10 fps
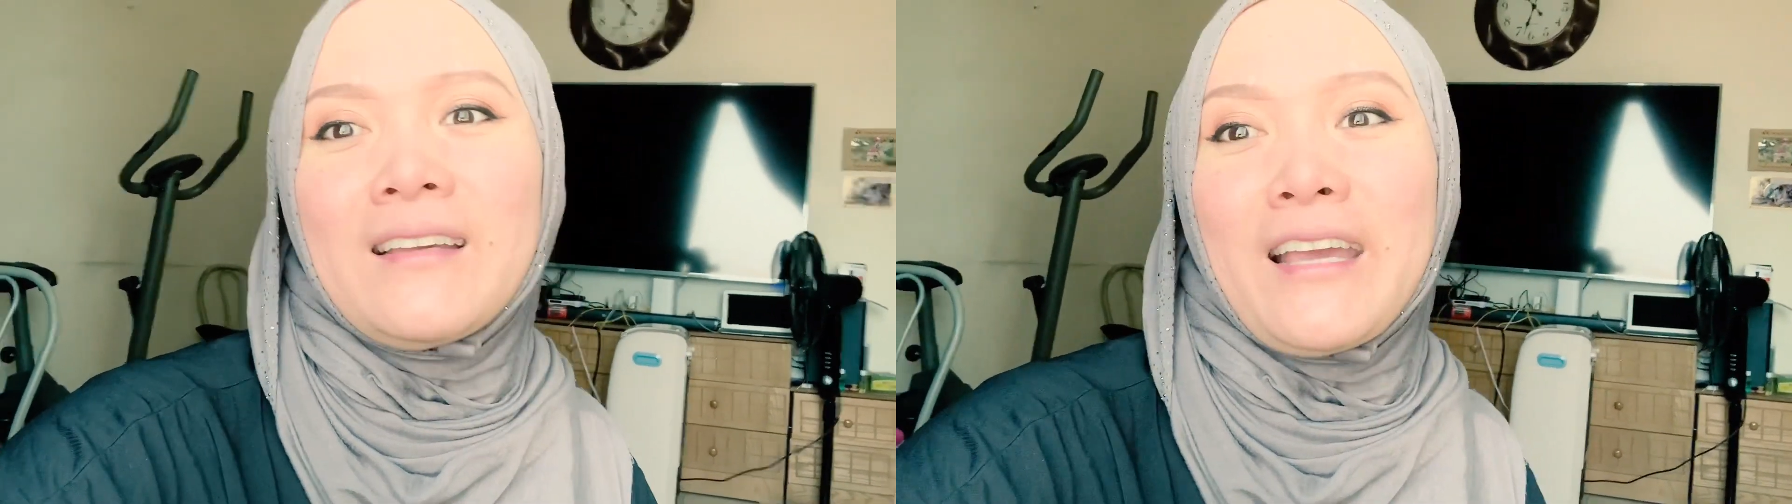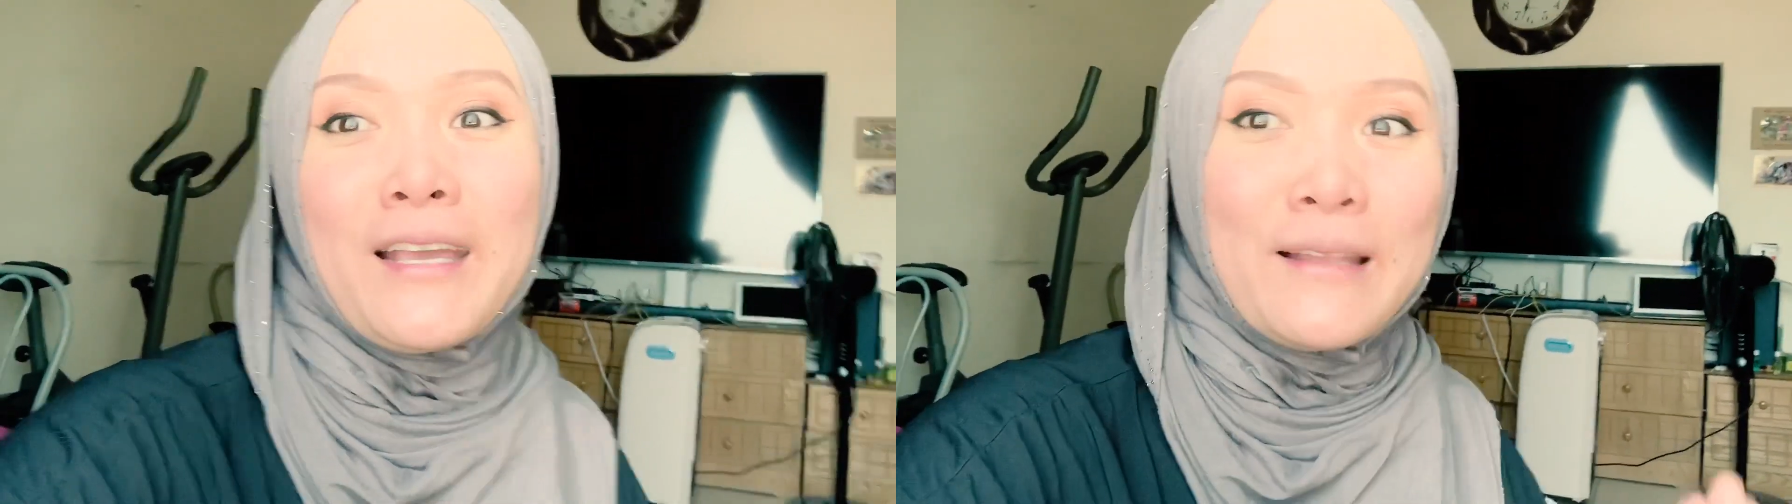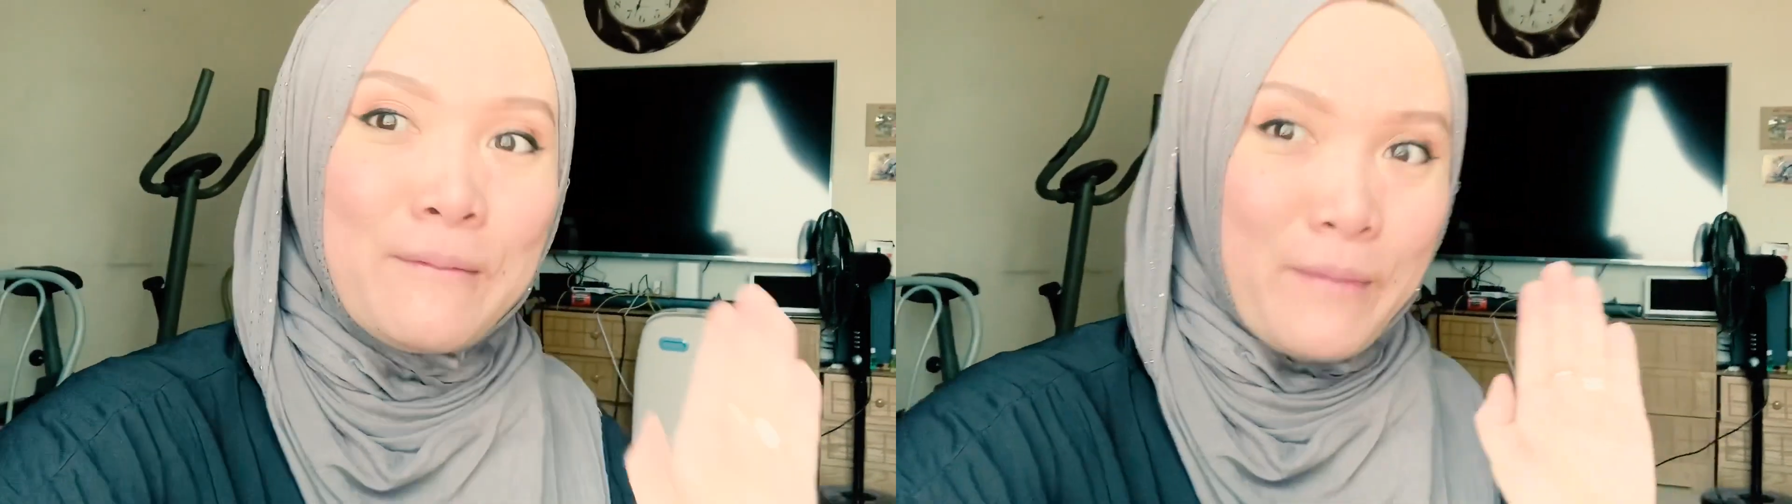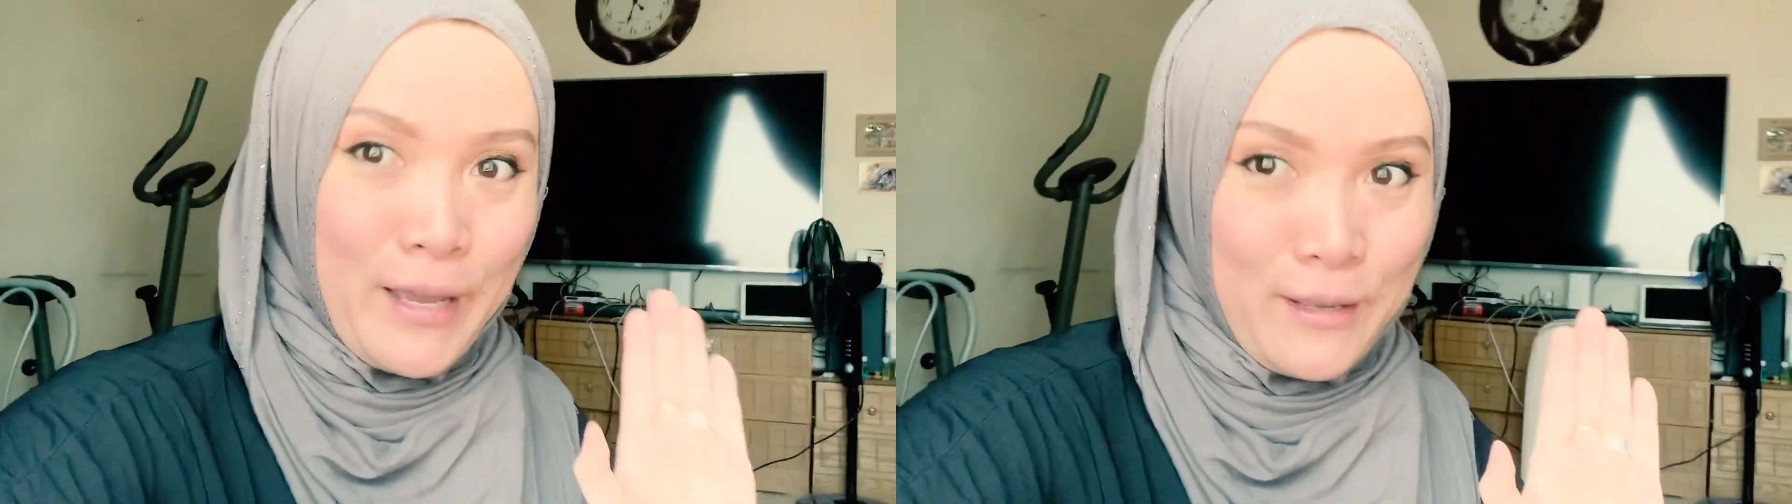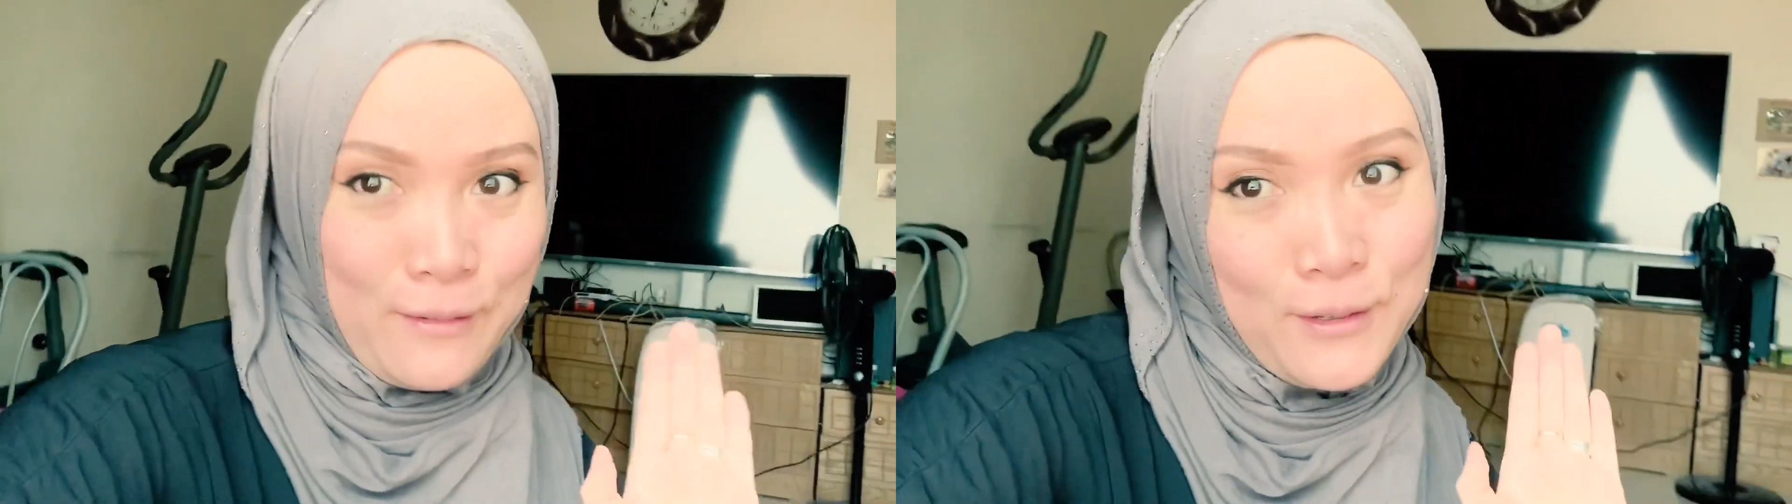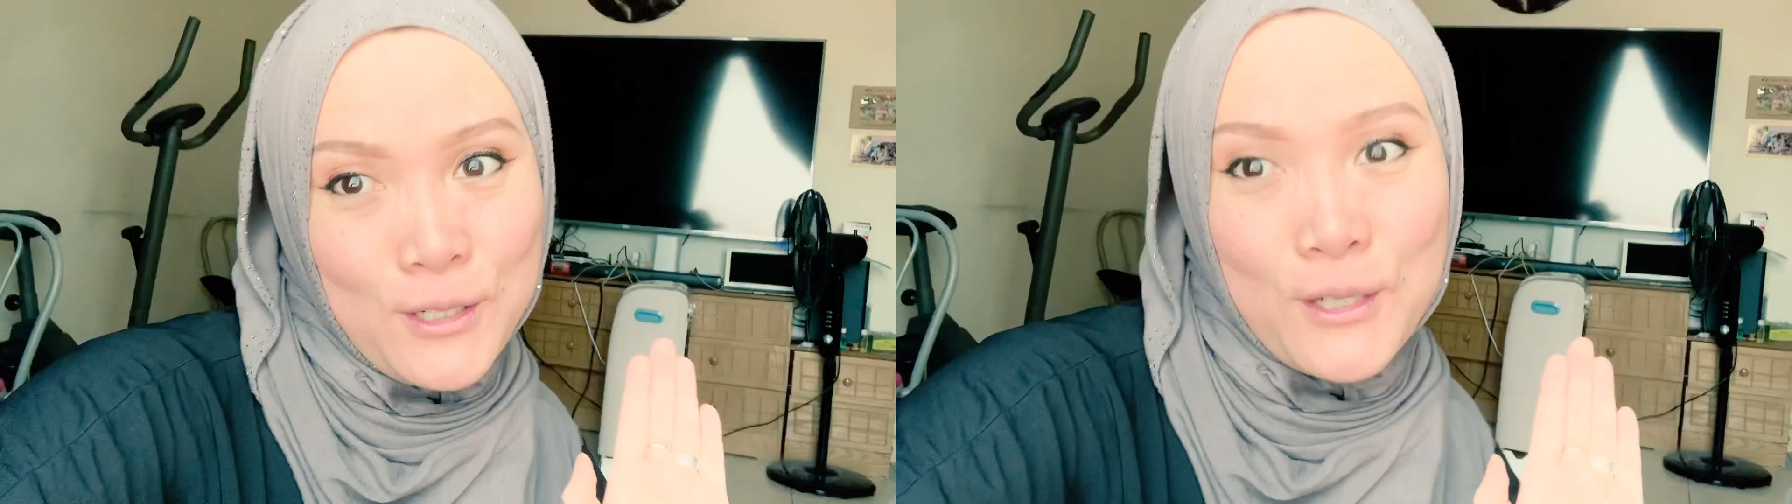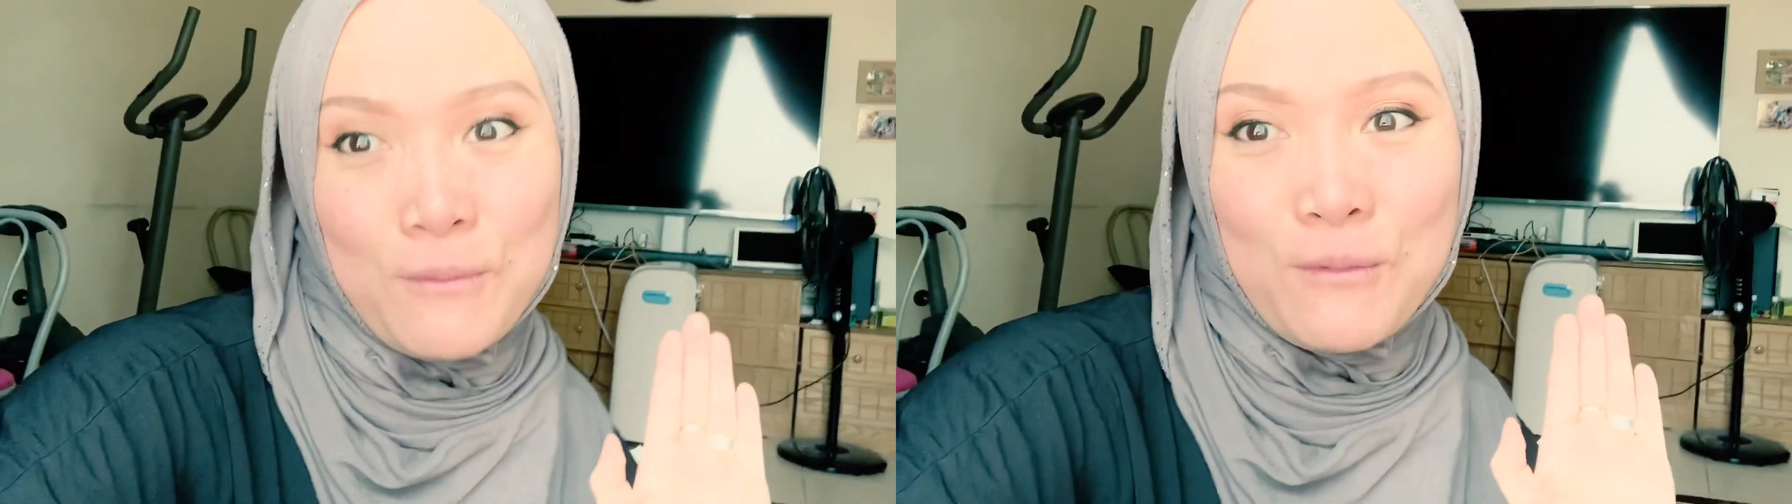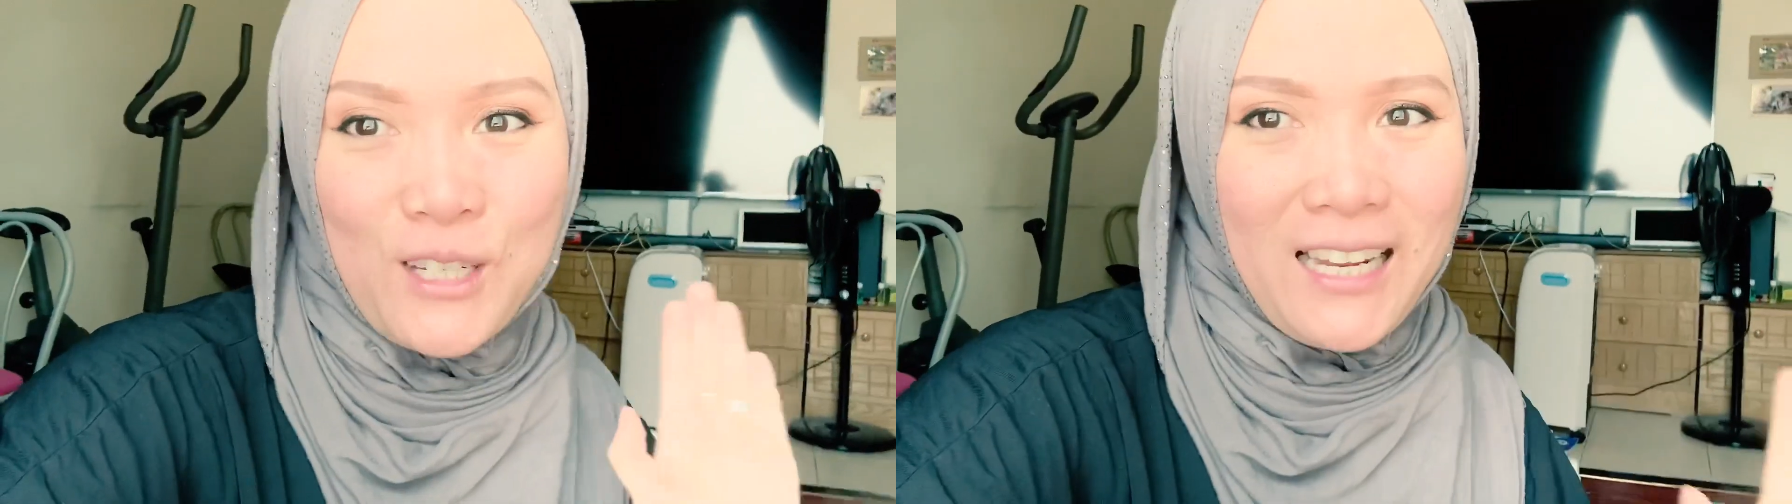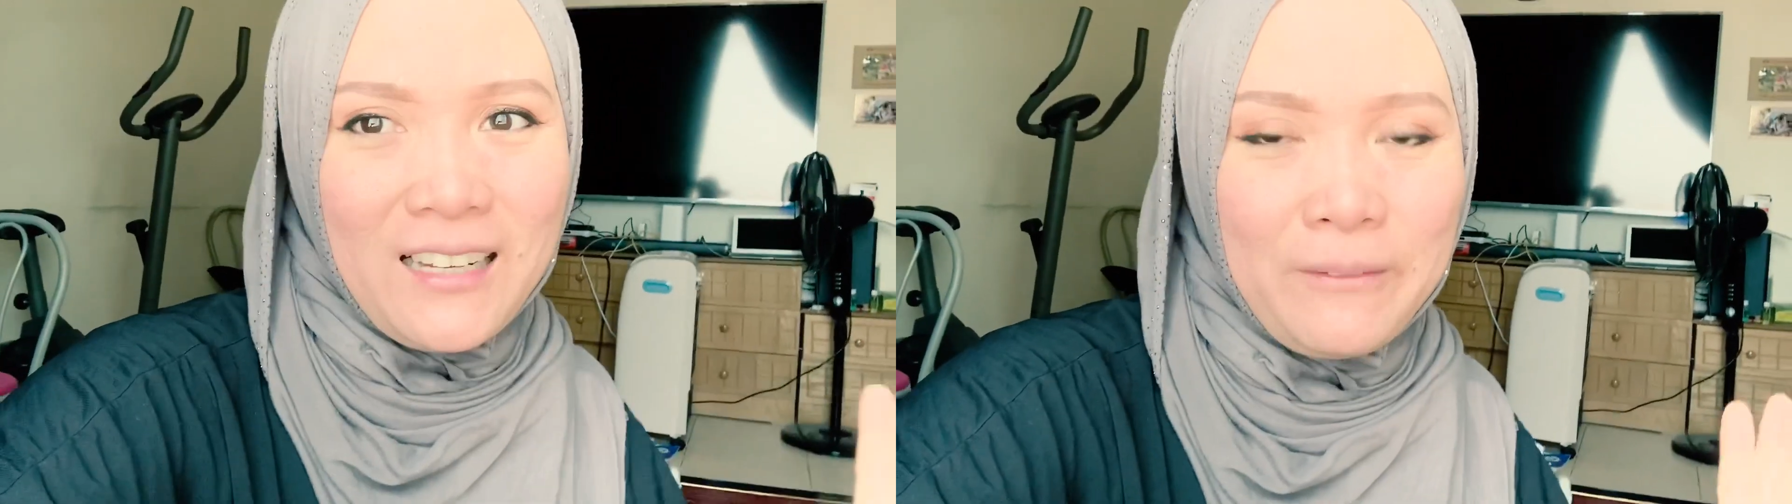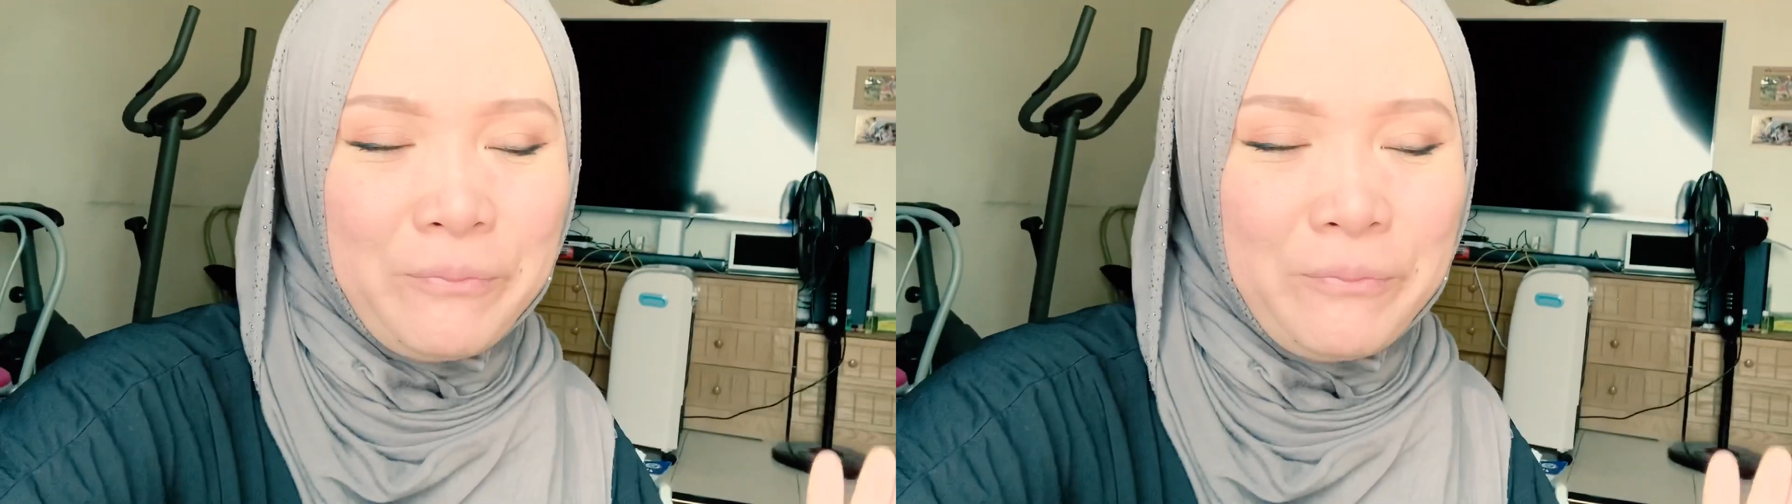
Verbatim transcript: in my YouTube channel.